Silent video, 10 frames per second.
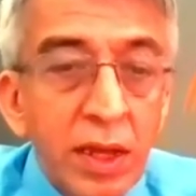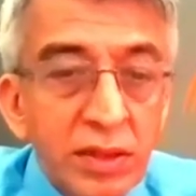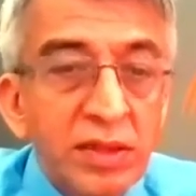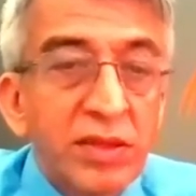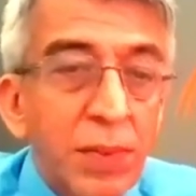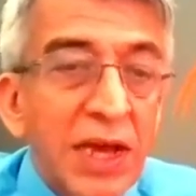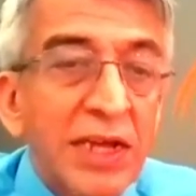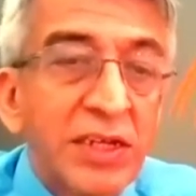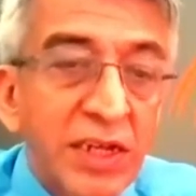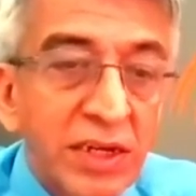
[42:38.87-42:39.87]
is the
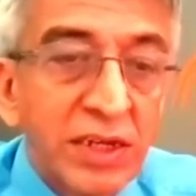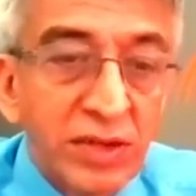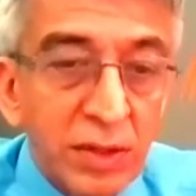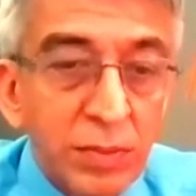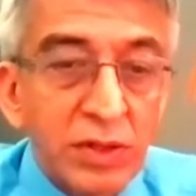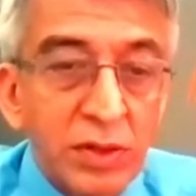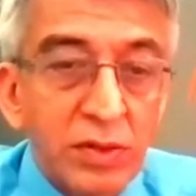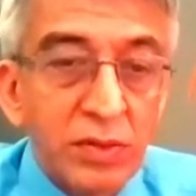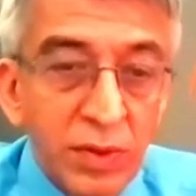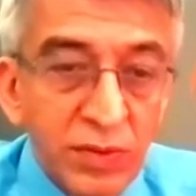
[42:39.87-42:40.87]
supply chain disruptions.